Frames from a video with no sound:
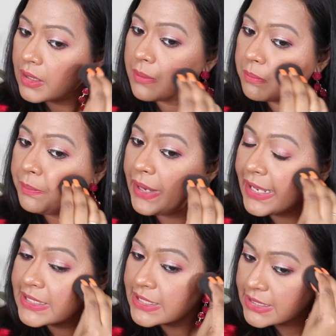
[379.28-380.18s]

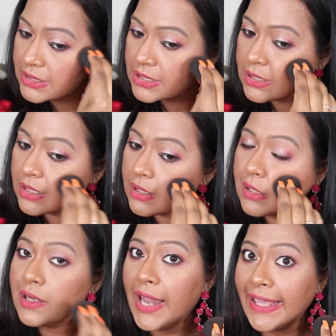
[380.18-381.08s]
blend it
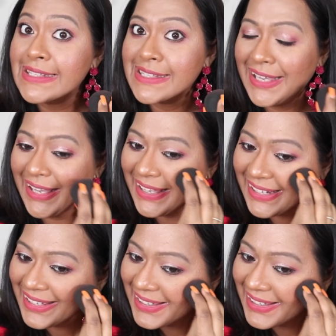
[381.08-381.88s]
like skin.